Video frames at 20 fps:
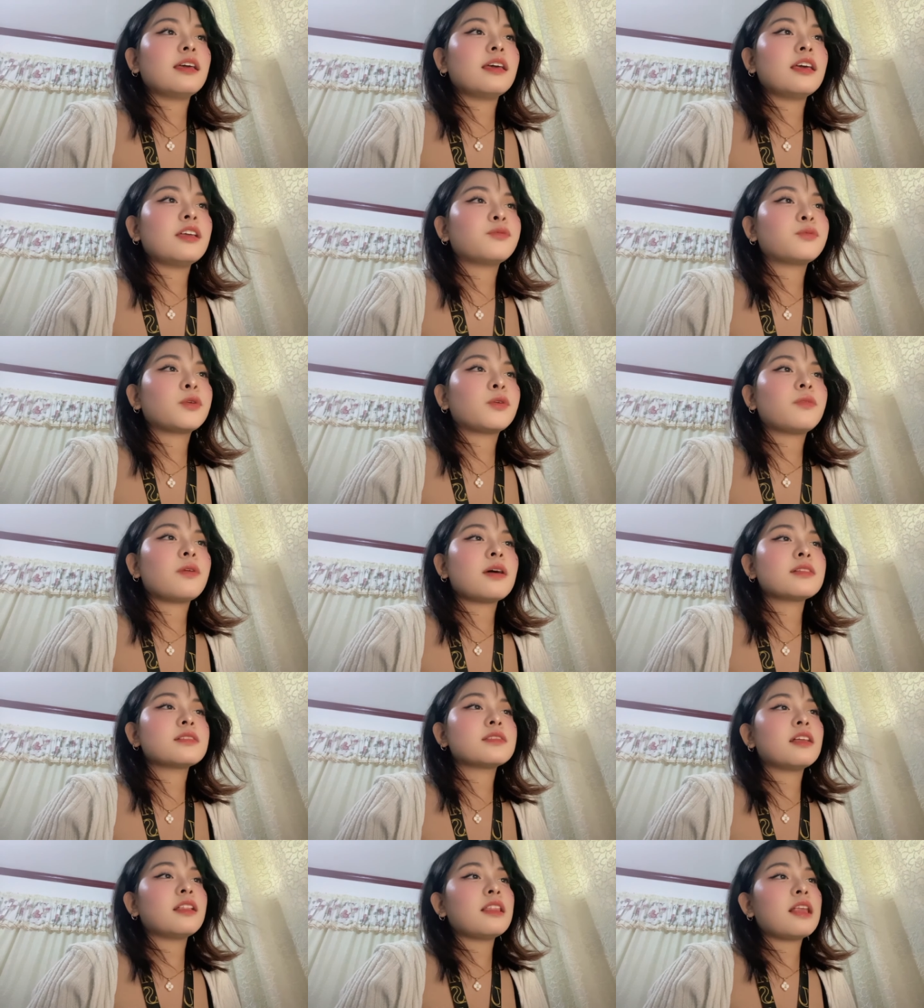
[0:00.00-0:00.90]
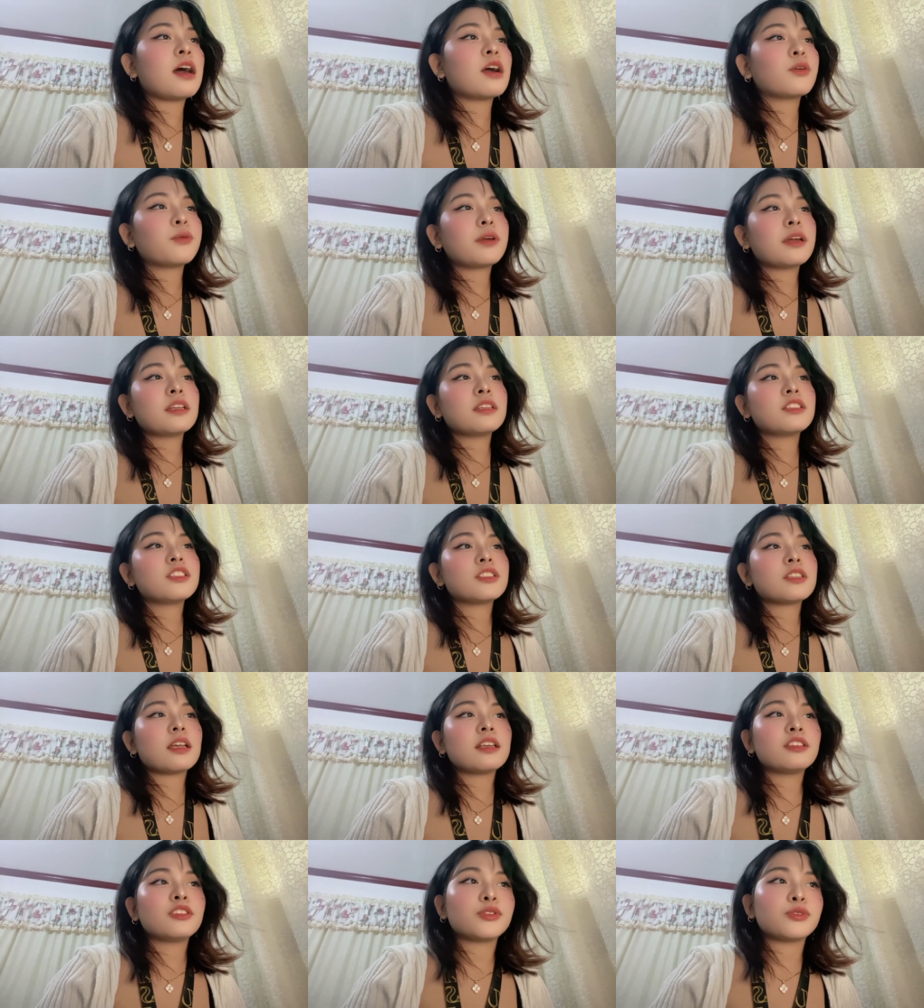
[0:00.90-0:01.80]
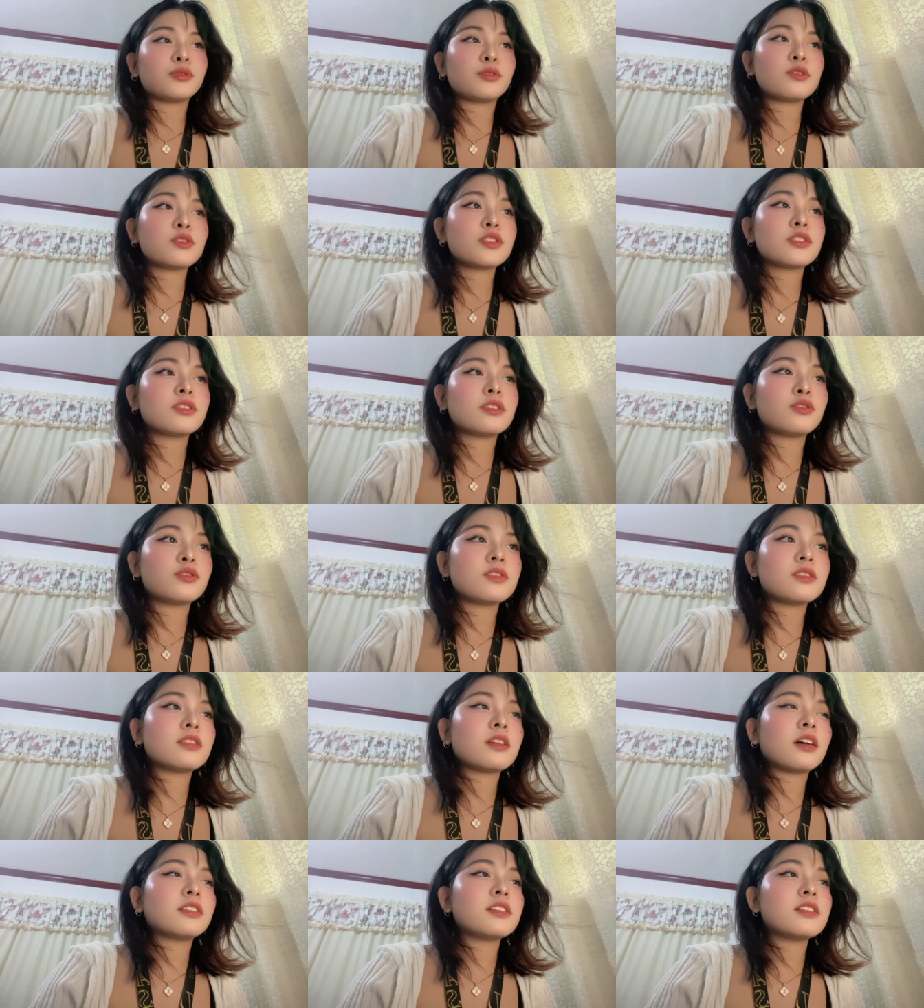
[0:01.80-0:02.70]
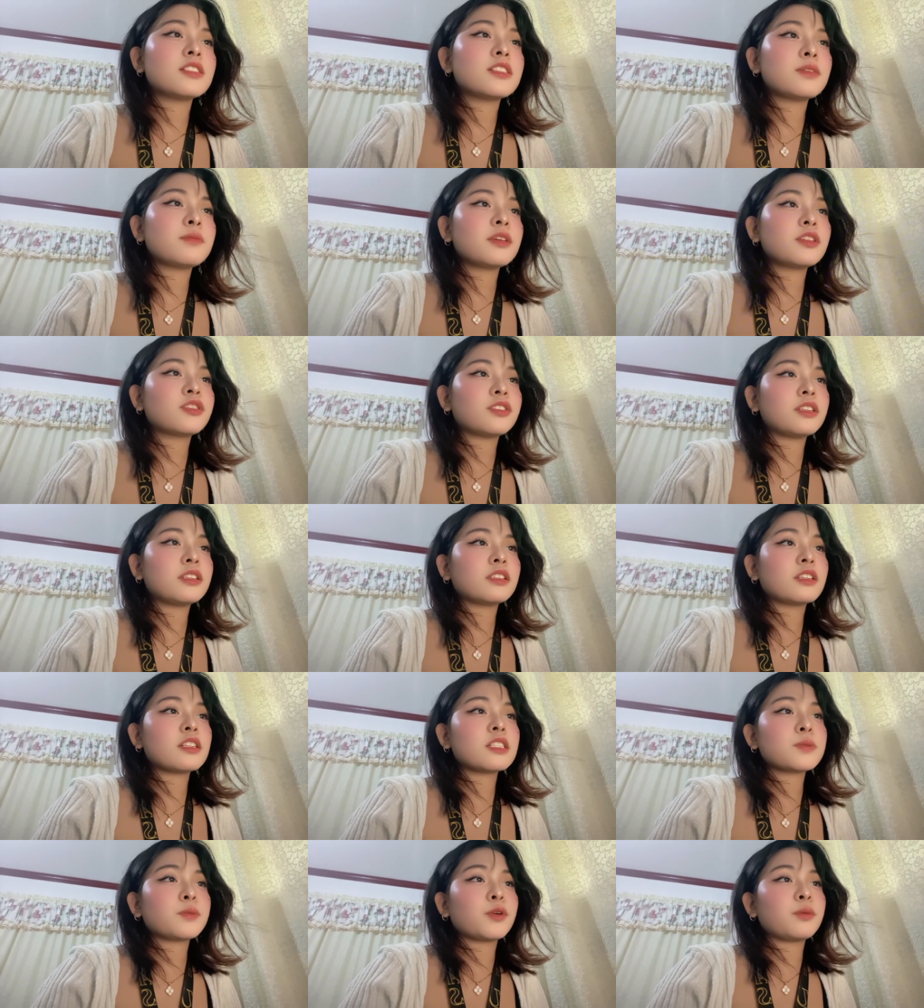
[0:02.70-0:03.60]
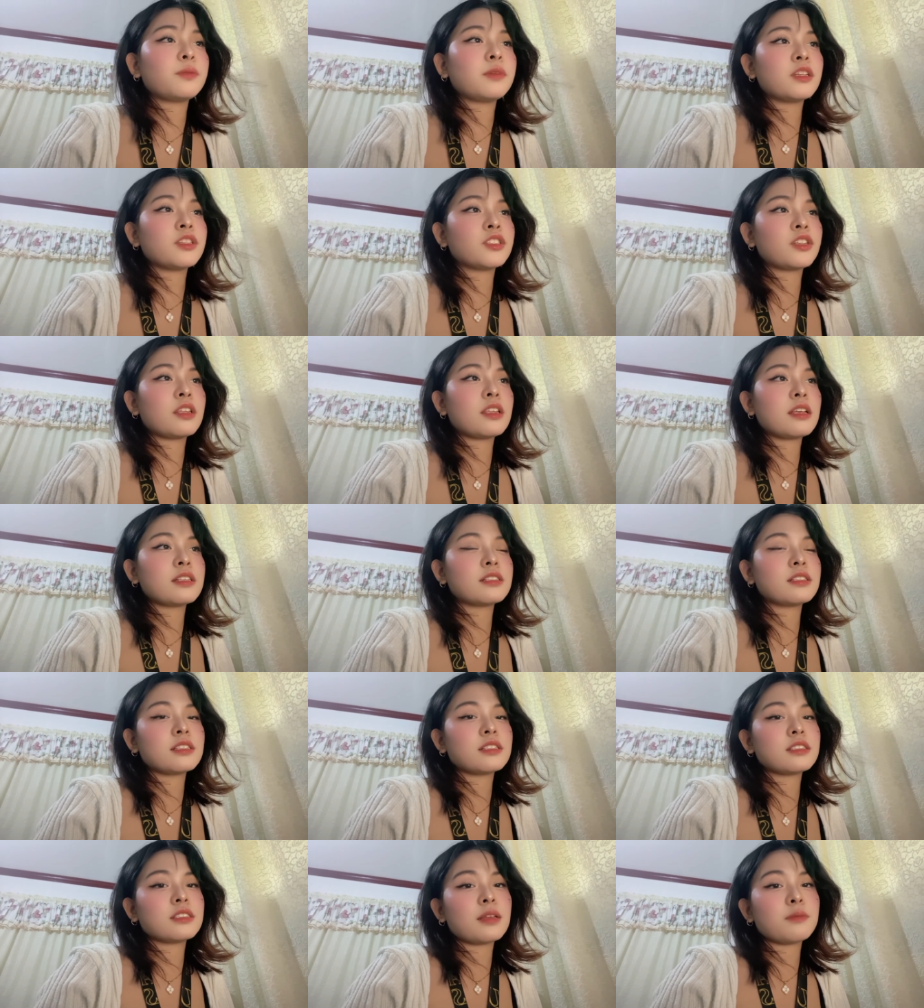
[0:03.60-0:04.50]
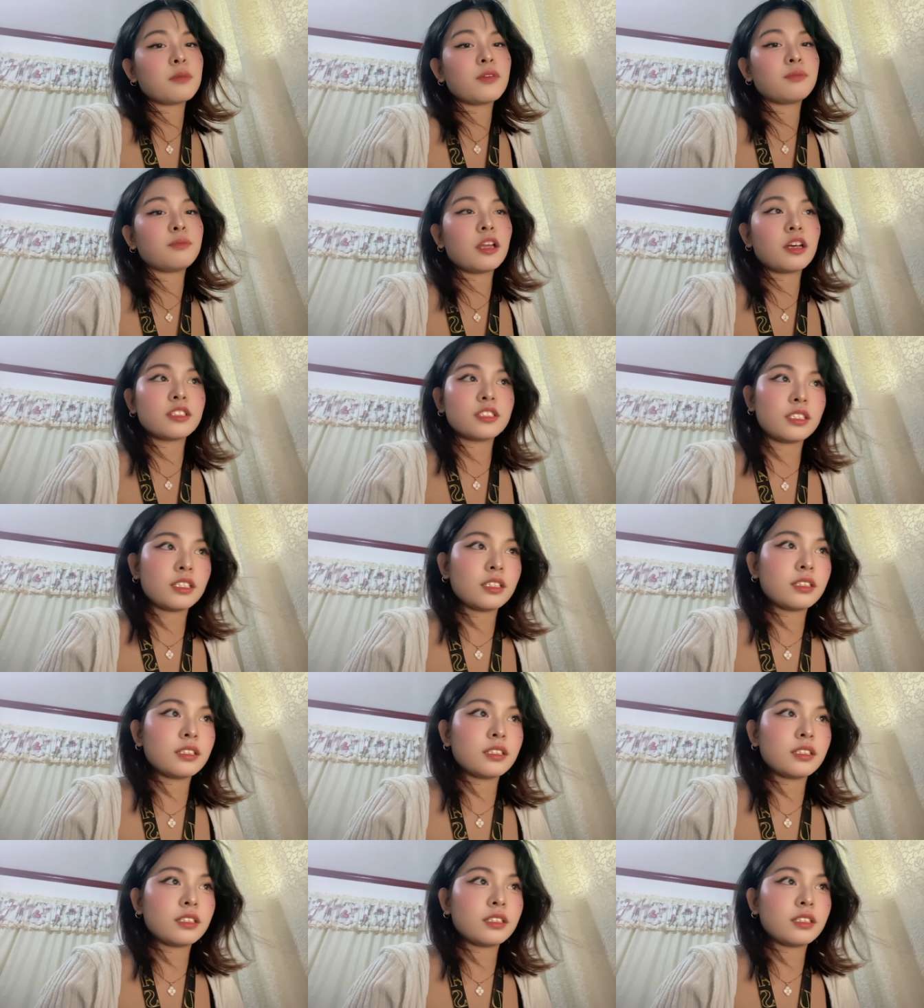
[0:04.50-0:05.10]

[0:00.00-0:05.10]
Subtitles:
It provides the language and tools to study symmetry, transformation, and system of logic,